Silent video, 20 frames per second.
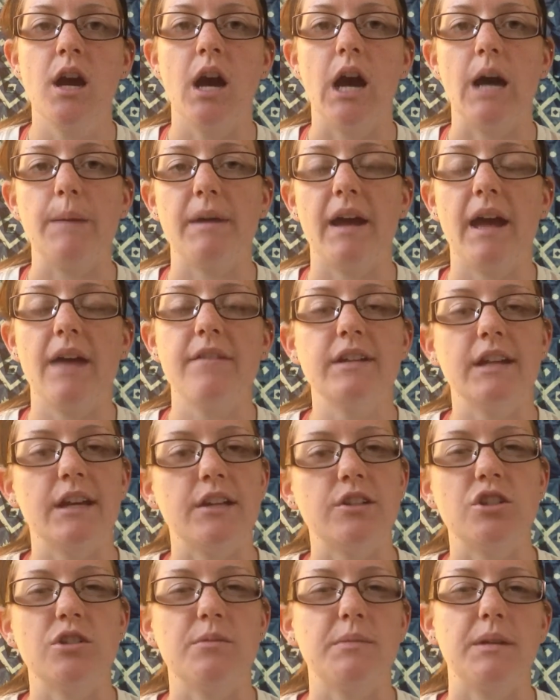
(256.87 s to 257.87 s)
I haven't
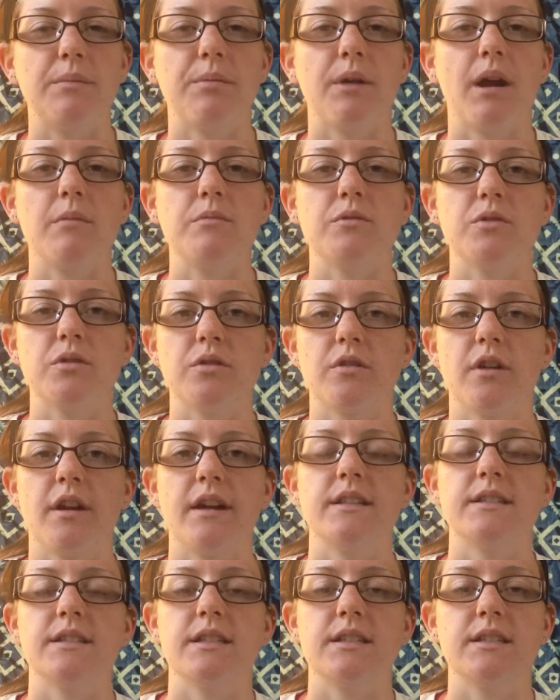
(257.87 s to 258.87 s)
had too many problems with
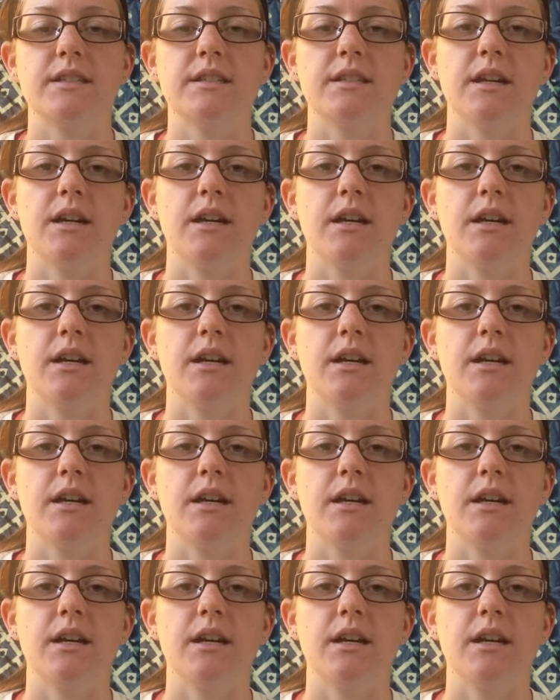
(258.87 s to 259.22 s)
Craigslist,